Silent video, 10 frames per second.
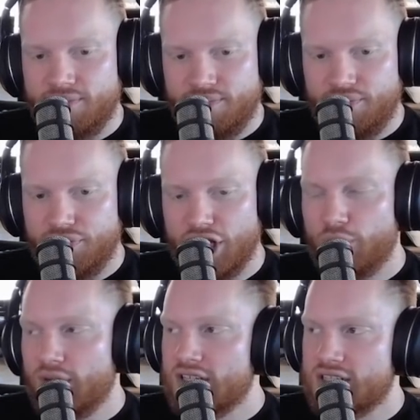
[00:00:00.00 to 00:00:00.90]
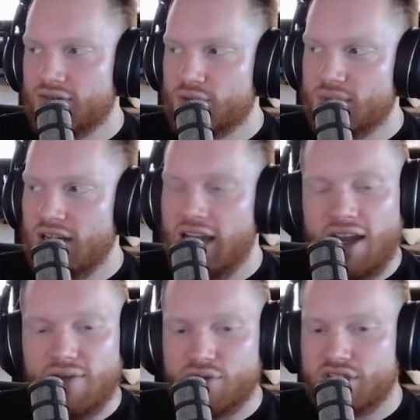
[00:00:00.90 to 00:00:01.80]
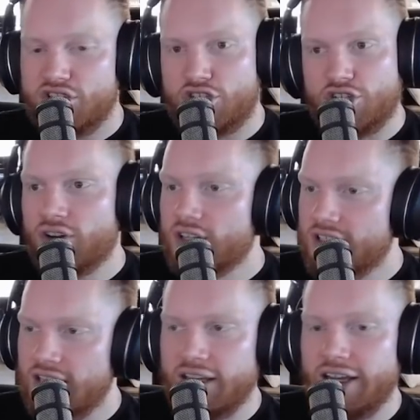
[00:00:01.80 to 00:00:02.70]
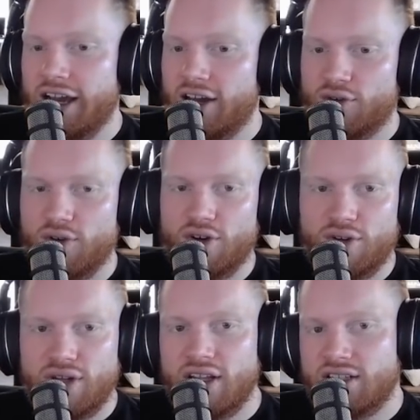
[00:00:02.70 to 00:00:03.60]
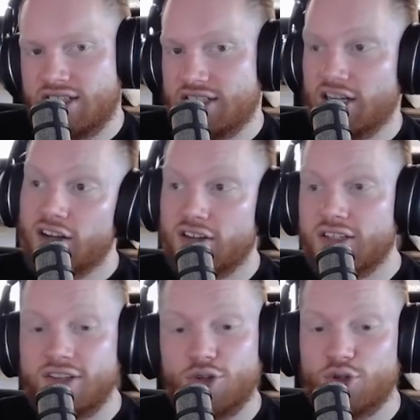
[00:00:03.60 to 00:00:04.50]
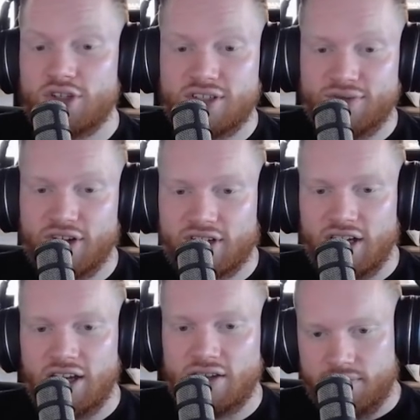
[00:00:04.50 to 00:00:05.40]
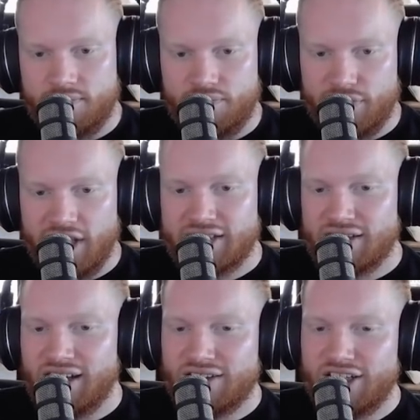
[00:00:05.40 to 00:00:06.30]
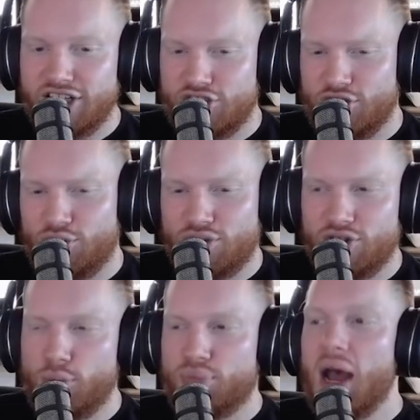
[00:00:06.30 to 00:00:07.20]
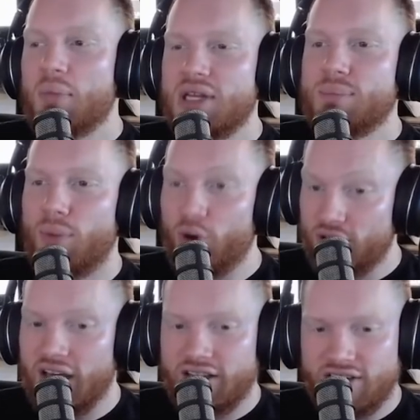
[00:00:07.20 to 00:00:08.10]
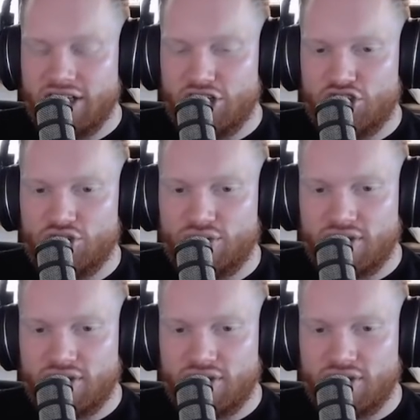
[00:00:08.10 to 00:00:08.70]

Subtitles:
No one has ever been average, started taking Adderall, and then suddenly they're good as fuck now. Less likely to choke? You're probably more likely to choke